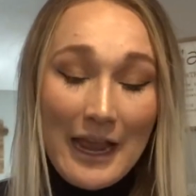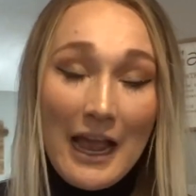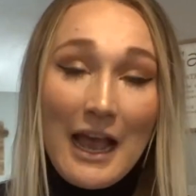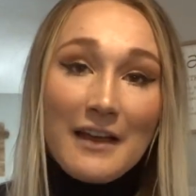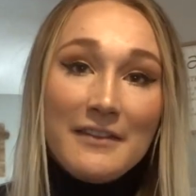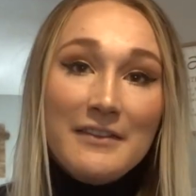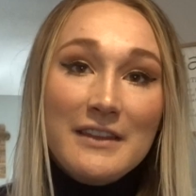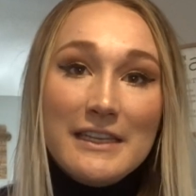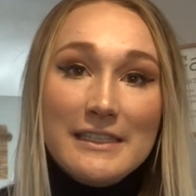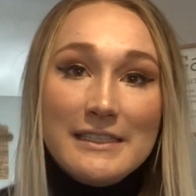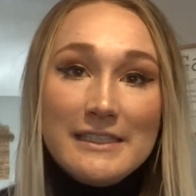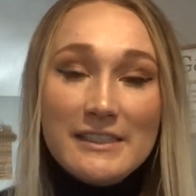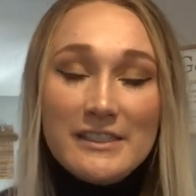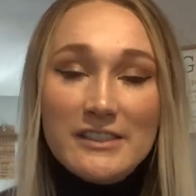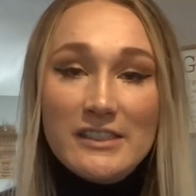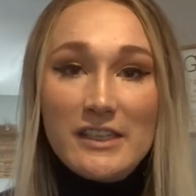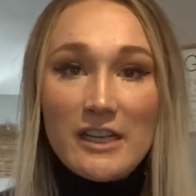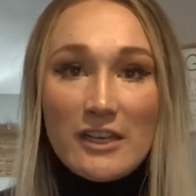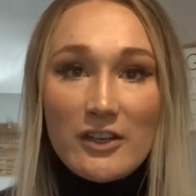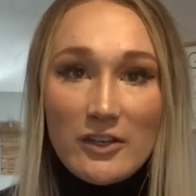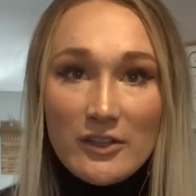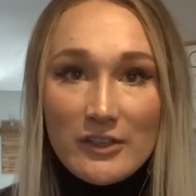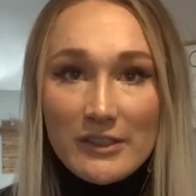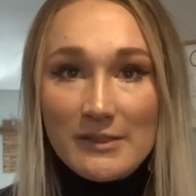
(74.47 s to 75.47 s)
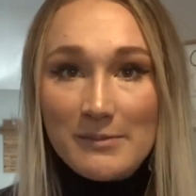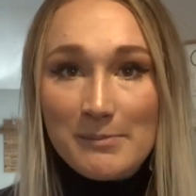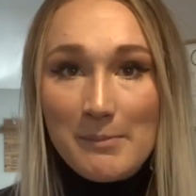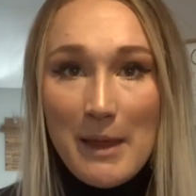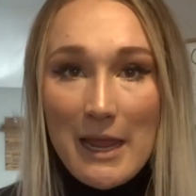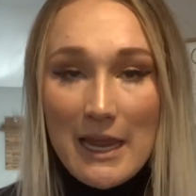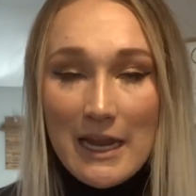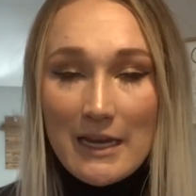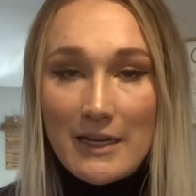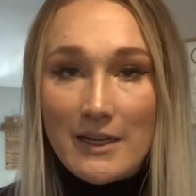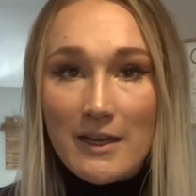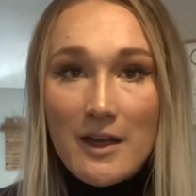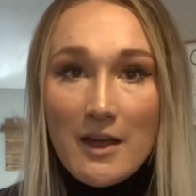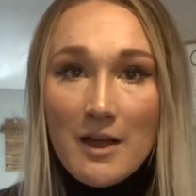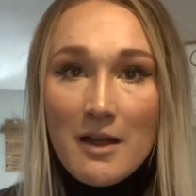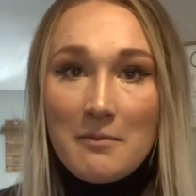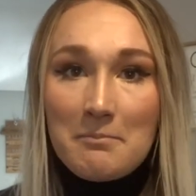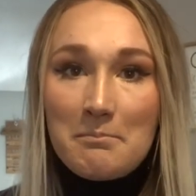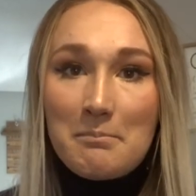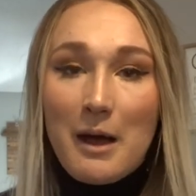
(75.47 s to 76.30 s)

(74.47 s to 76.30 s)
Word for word: have these stickers made